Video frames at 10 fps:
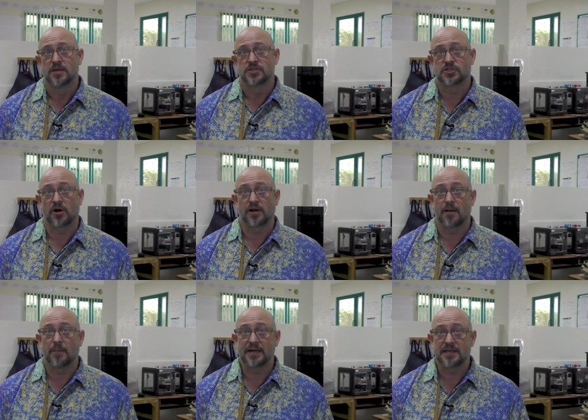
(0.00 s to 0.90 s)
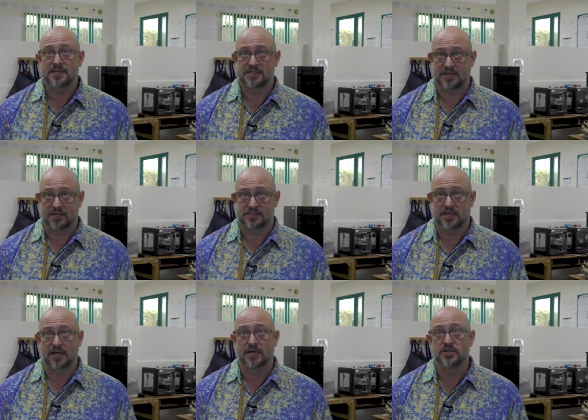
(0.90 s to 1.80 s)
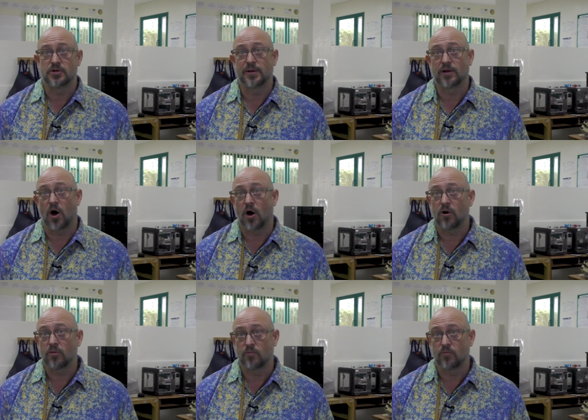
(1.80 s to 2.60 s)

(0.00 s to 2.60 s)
starting on Monday the 6th and continuing all